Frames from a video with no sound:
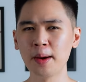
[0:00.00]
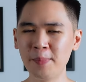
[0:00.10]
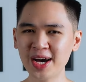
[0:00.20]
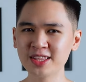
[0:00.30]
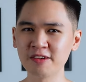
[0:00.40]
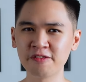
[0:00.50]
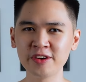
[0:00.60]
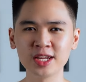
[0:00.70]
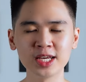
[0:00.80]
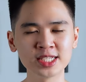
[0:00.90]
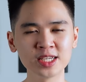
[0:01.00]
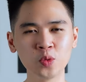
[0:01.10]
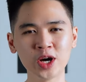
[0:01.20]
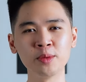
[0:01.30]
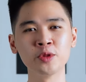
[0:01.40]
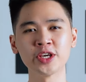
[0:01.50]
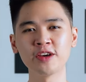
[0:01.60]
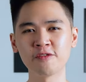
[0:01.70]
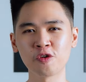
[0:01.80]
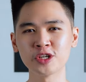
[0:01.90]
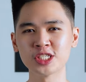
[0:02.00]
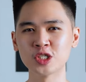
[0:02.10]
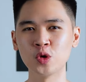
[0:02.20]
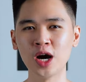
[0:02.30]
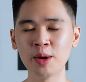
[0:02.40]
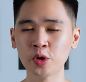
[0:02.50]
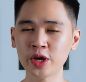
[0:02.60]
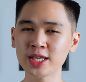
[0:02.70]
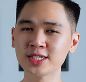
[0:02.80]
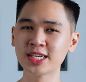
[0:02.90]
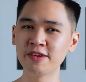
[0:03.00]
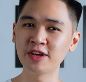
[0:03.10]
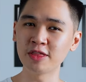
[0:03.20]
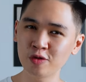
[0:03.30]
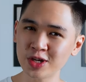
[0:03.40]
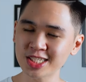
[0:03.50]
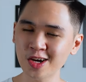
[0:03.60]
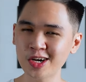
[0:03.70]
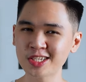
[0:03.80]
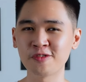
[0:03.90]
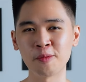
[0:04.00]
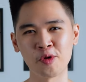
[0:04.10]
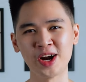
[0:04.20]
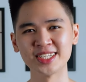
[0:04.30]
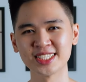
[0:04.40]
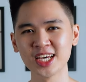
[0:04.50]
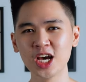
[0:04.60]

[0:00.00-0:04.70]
But the fit isn't what I'm looking for, so I'm going to give it three stars for price,